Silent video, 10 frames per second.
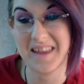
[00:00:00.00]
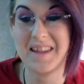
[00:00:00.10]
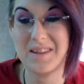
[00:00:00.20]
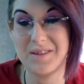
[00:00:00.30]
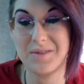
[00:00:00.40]

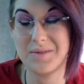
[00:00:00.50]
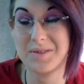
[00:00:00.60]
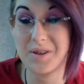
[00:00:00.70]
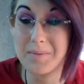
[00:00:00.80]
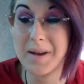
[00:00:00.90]
thank you
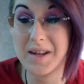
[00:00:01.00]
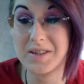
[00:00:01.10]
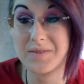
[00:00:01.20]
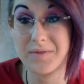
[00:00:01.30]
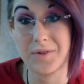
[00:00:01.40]
so
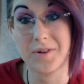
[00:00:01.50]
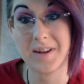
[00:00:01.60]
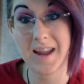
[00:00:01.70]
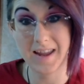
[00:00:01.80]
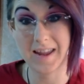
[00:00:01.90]
much for
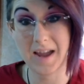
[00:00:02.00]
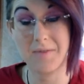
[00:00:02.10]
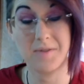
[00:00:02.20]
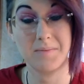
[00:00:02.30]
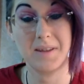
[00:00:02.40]
hanging out
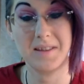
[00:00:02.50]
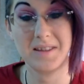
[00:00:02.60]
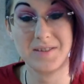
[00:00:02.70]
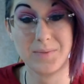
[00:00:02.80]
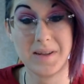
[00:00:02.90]
with me
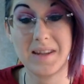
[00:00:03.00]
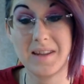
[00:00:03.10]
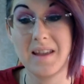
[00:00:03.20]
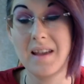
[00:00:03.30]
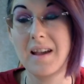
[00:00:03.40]
this week.